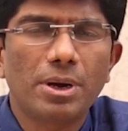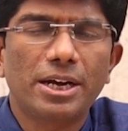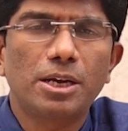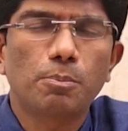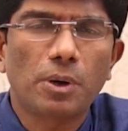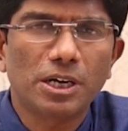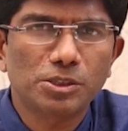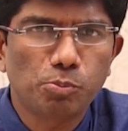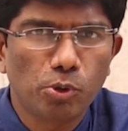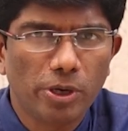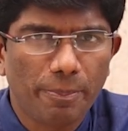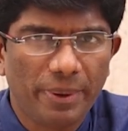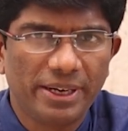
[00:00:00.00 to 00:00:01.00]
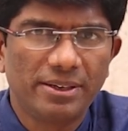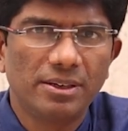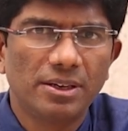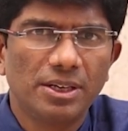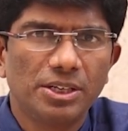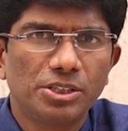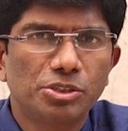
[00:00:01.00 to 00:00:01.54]
and phospholipid.
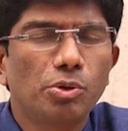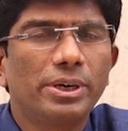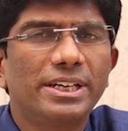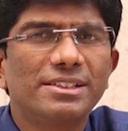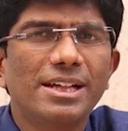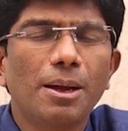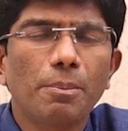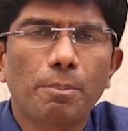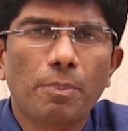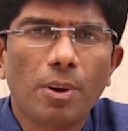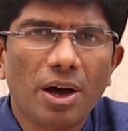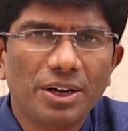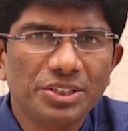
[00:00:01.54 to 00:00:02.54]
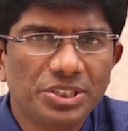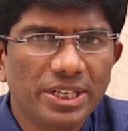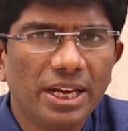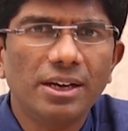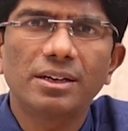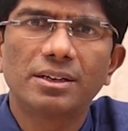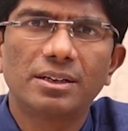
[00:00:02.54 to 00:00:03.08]
So it is a
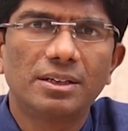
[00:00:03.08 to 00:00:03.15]
partial